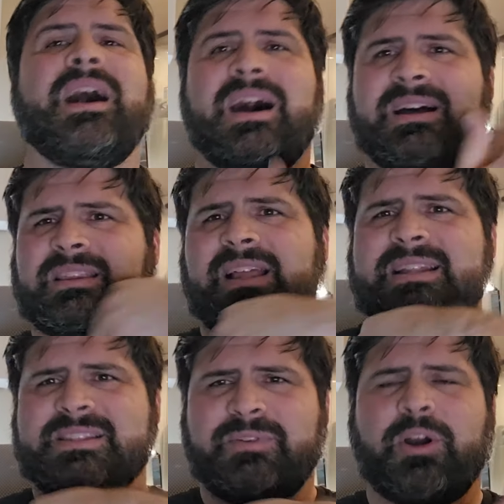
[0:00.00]

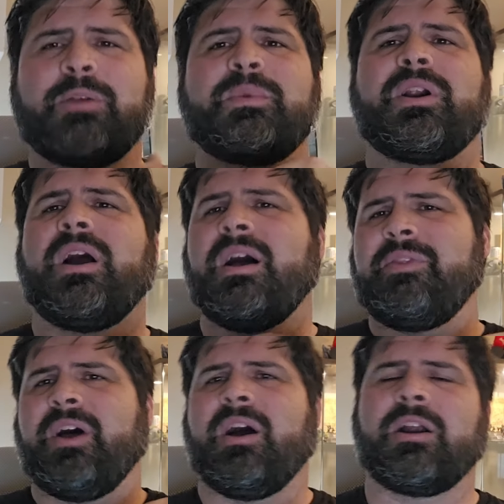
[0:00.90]
lots of armor
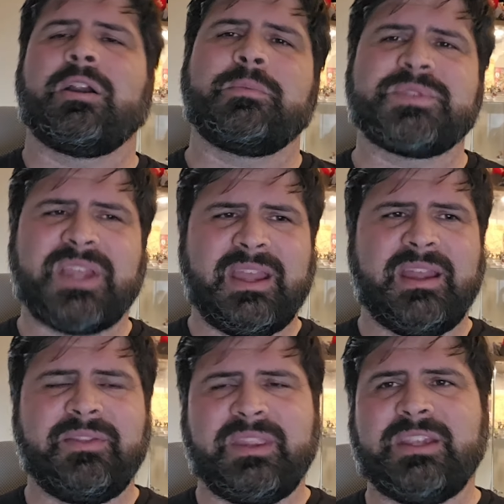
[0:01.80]
on the arms
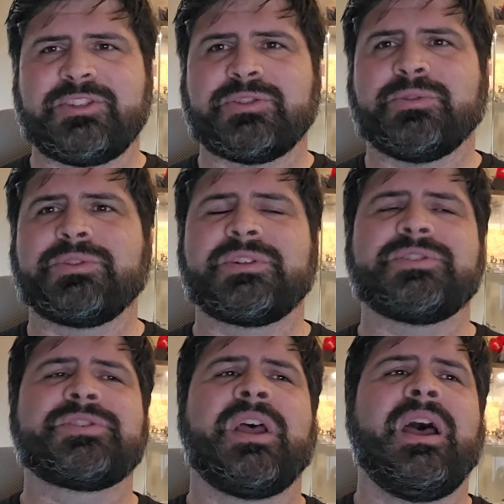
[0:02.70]
and the
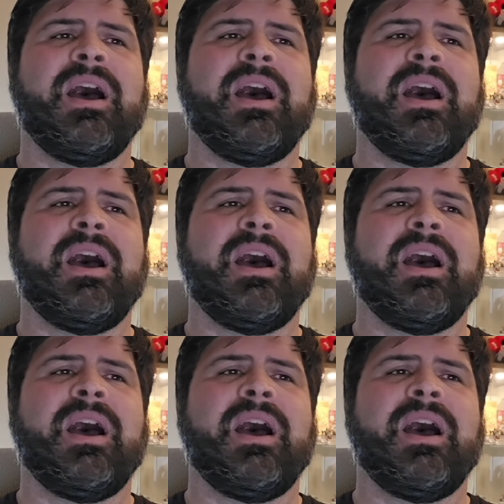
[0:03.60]
shoulders,